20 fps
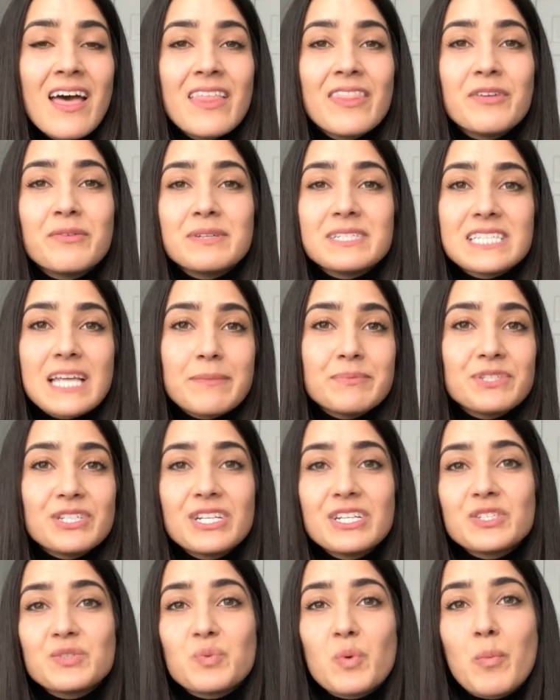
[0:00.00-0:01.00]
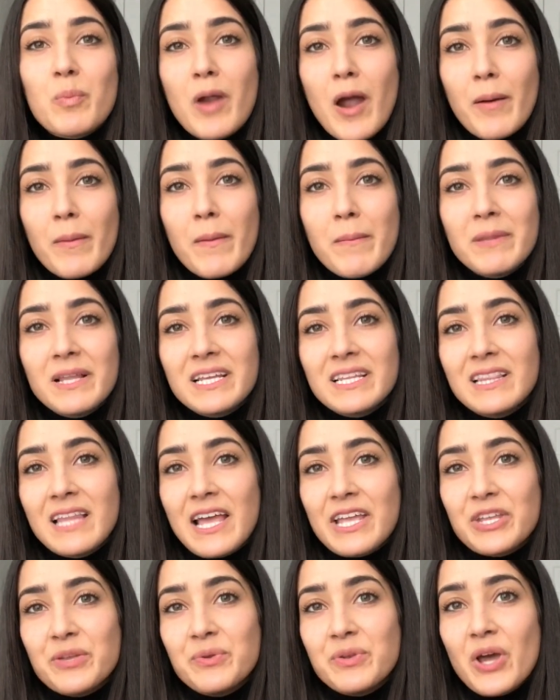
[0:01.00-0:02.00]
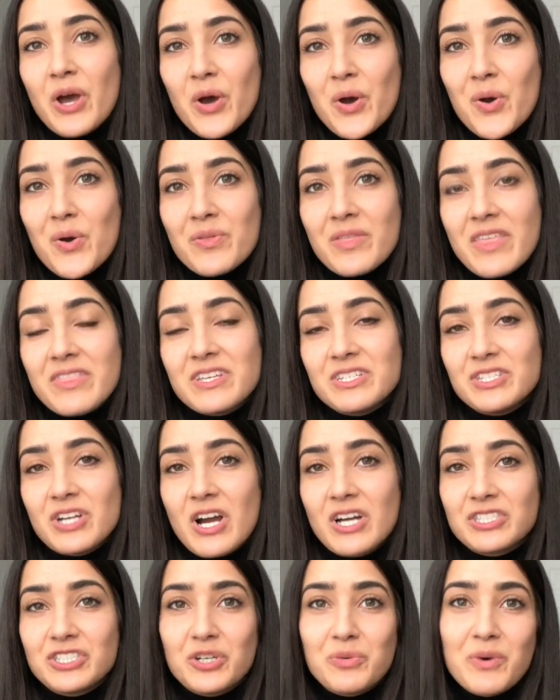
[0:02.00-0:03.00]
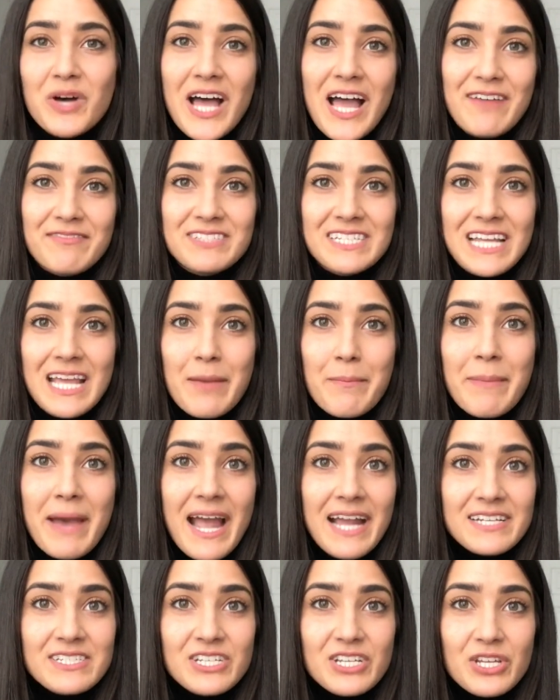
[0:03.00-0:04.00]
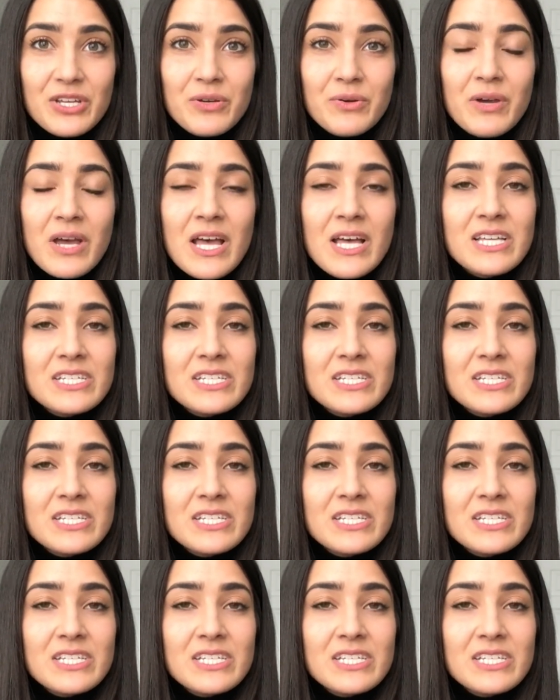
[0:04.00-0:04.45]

The receptionist will probably let you know that the doctor will have to get back to you.